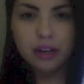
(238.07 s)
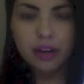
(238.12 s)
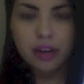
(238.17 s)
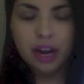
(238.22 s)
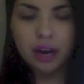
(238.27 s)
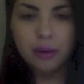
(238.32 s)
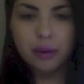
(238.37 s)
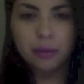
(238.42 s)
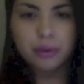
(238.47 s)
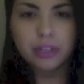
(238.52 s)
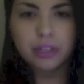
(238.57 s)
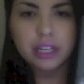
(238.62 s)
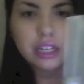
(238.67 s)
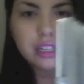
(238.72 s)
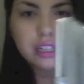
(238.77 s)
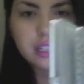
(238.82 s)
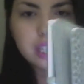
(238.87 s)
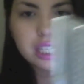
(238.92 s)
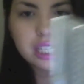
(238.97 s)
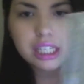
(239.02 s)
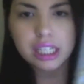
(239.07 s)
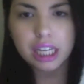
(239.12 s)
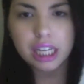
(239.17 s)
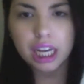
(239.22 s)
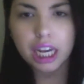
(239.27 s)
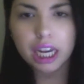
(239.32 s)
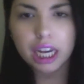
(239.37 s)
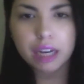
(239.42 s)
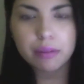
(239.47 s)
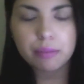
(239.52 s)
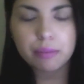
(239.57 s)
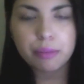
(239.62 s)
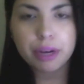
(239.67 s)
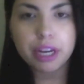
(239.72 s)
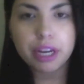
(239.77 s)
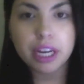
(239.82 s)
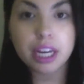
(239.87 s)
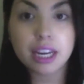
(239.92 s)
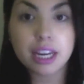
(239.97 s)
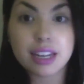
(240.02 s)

You can't really see it, but it